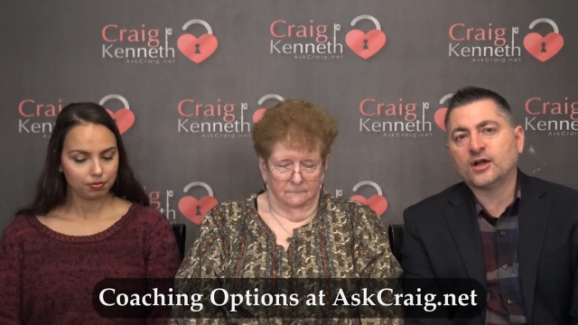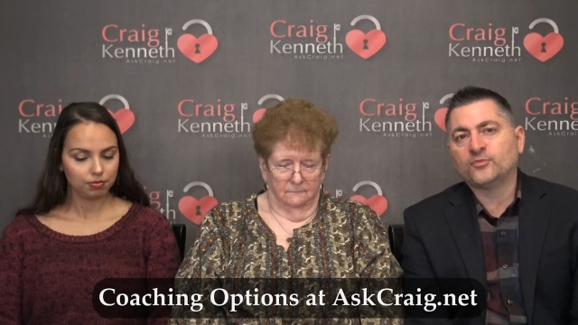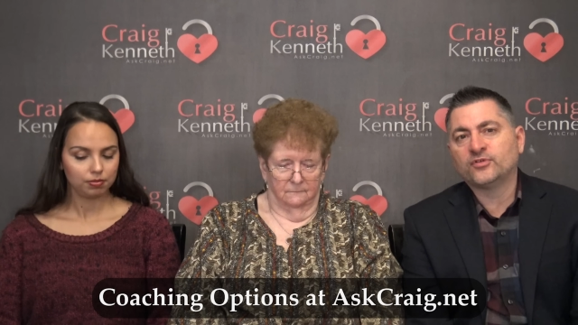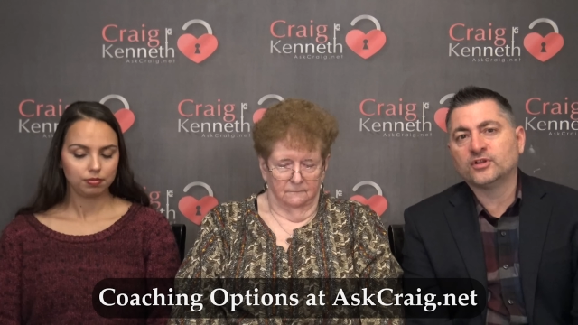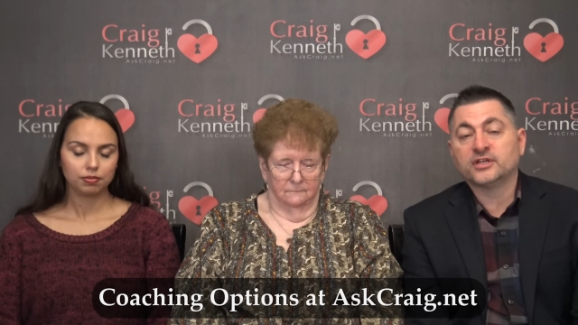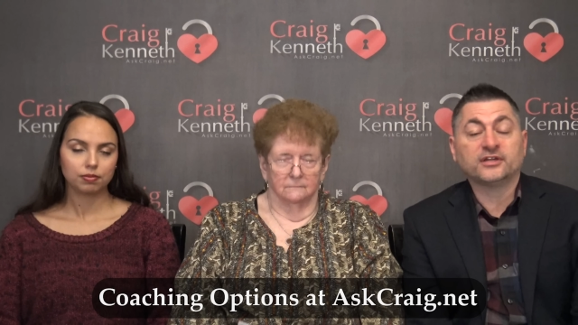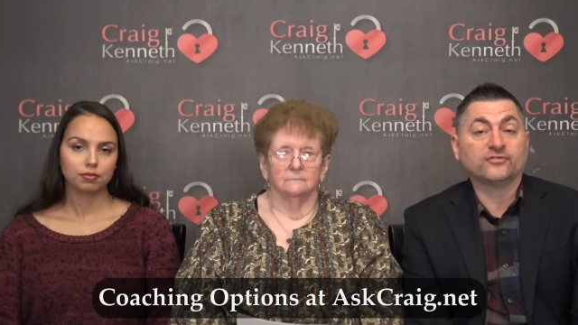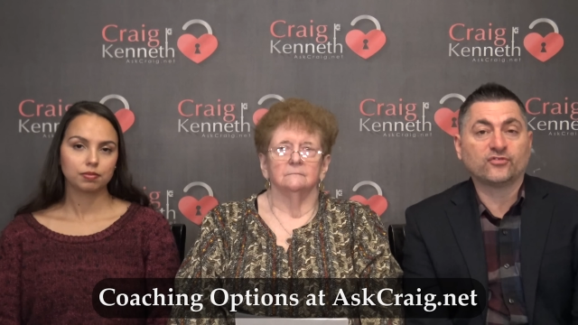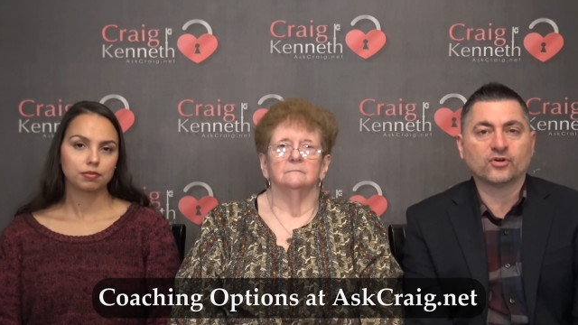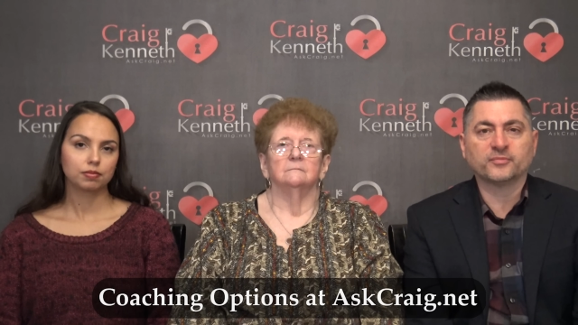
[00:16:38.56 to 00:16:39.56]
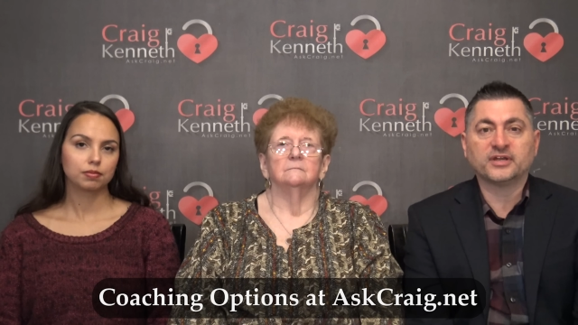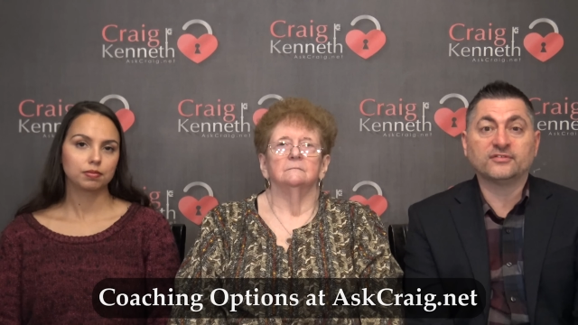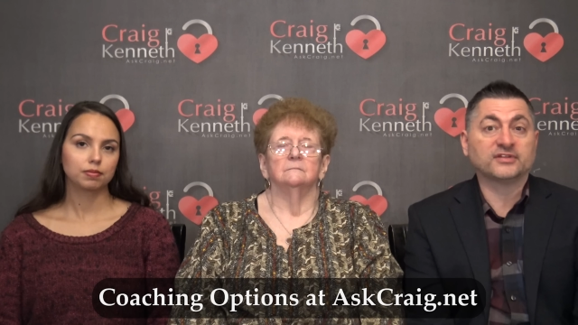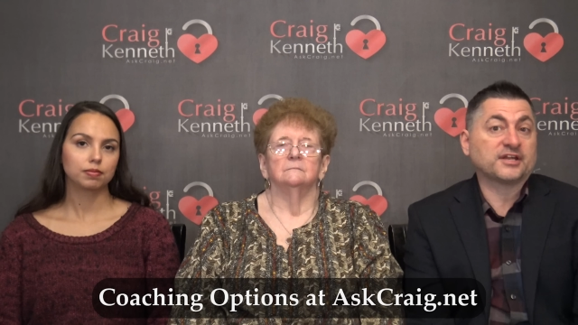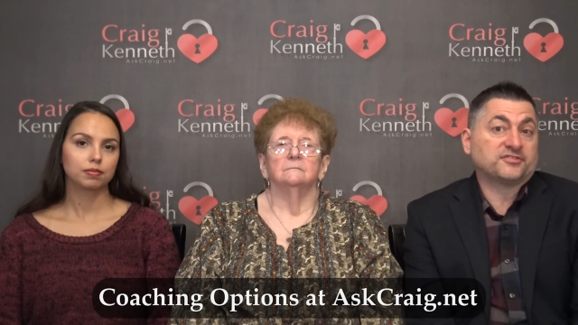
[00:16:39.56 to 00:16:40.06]
Speaker 1: helpful and
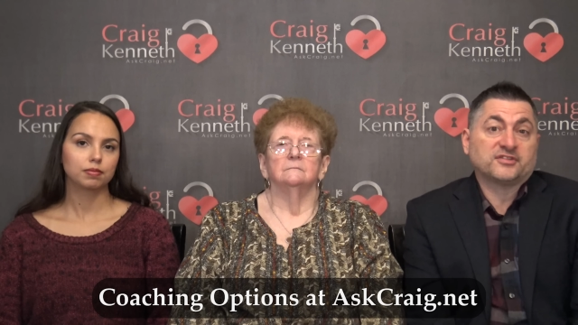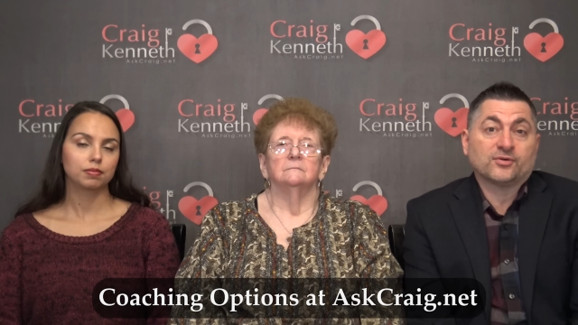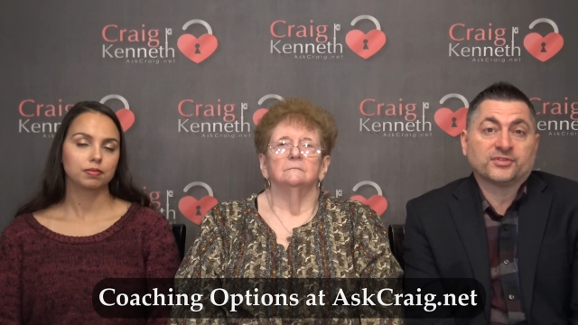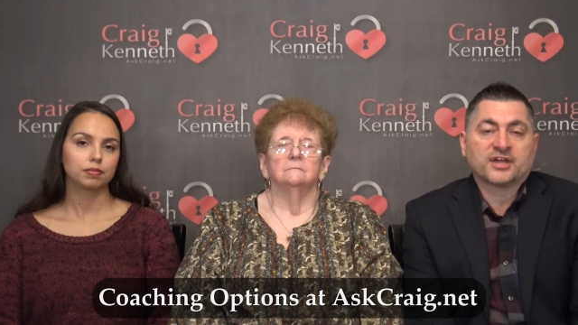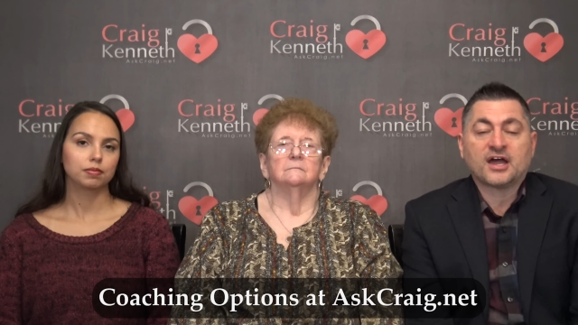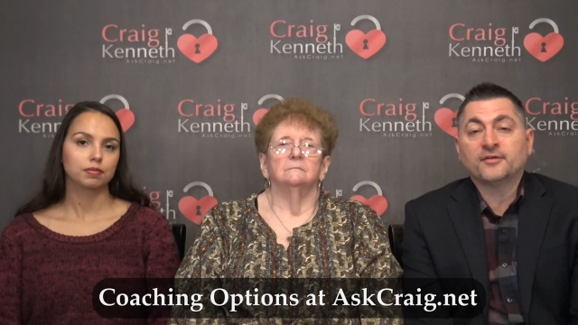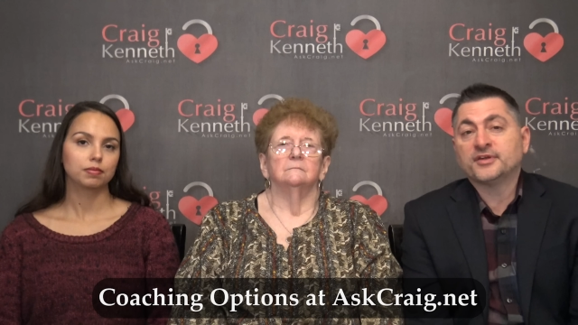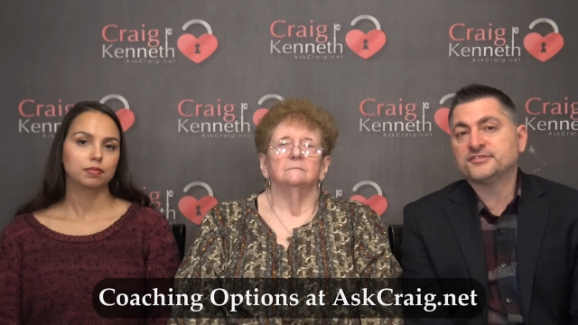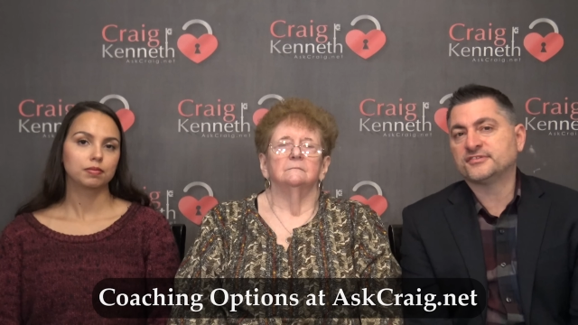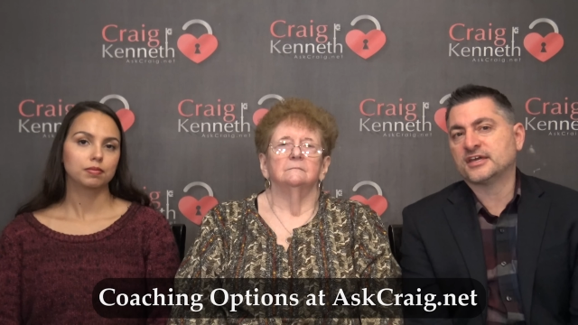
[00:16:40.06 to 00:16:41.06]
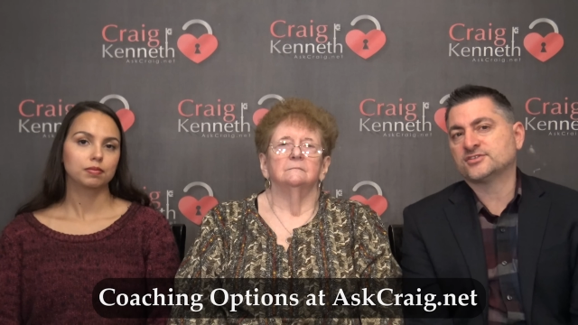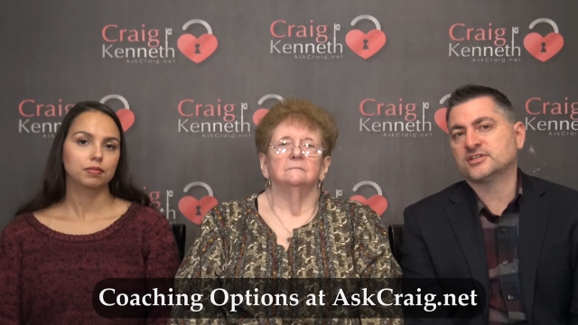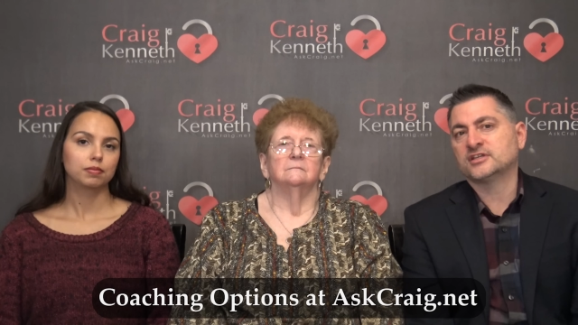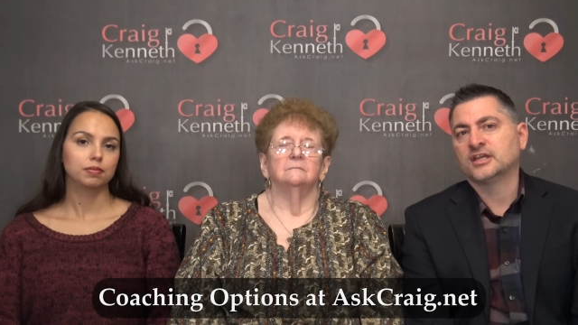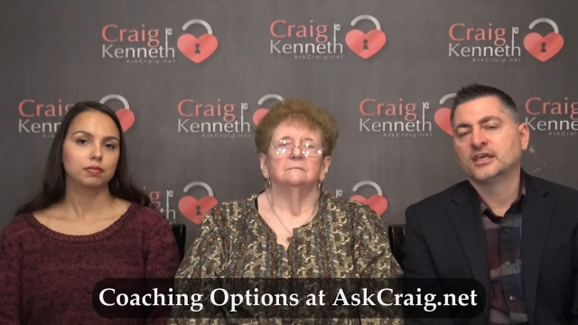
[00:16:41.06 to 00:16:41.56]
informative. Let us know in the comments
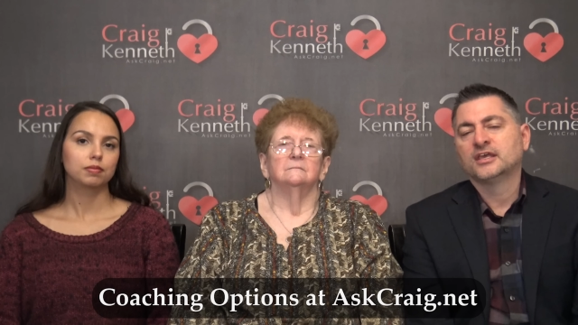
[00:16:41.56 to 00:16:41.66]
section.